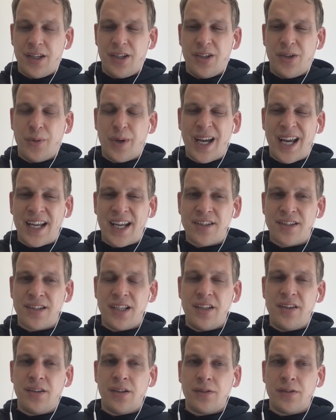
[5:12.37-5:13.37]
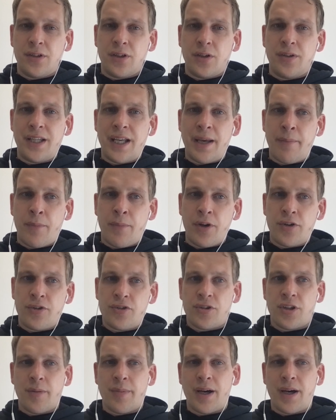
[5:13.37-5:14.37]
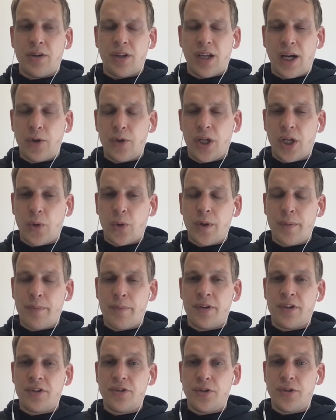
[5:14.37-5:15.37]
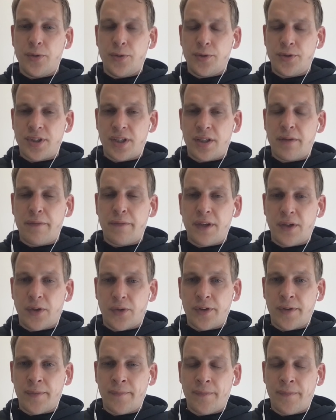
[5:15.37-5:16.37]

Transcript: you actually don't know that much about how the equipment is used in the field.